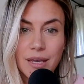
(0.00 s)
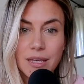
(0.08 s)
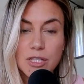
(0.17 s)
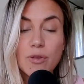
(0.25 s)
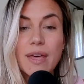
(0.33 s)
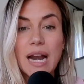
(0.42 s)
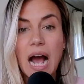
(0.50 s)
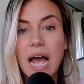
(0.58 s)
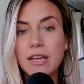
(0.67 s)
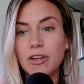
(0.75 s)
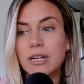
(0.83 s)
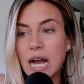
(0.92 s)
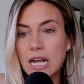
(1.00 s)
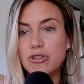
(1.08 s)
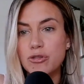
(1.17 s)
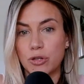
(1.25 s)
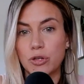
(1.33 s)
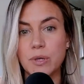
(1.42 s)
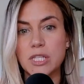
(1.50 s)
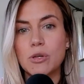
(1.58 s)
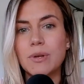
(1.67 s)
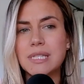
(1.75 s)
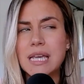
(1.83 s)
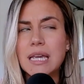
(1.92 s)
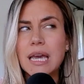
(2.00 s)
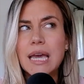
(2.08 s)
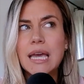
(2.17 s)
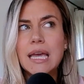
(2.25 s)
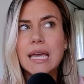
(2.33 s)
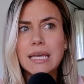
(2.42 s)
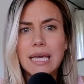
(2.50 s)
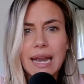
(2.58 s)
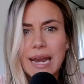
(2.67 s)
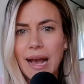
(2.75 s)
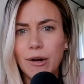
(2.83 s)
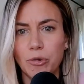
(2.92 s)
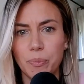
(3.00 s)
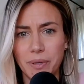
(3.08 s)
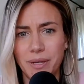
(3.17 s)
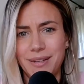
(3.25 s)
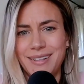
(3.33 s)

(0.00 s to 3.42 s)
so that I could guide you through it. So it's like, get help.